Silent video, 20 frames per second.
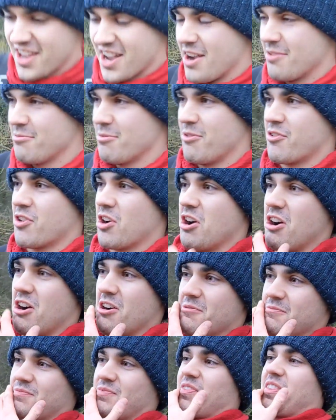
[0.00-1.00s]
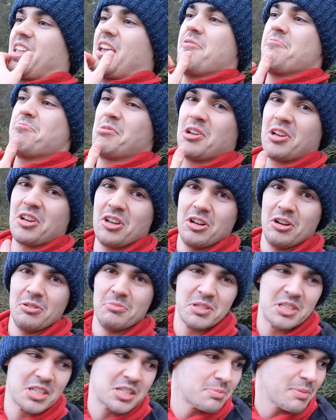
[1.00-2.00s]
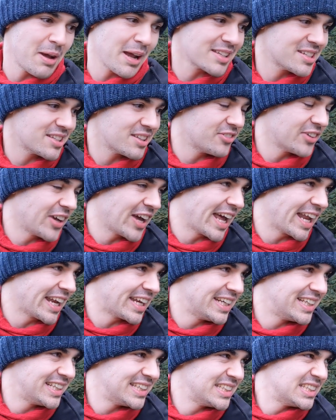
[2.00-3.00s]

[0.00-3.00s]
and we've got a couple of kilometers back to the van.